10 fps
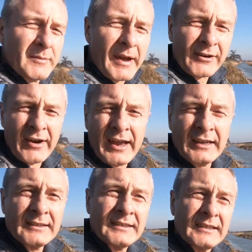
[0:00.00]
in the
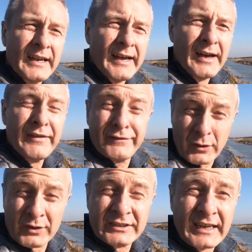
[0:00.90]
background,
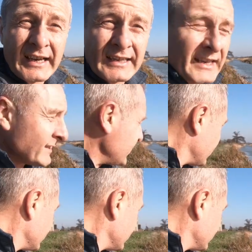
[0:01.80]
focus stacked actually,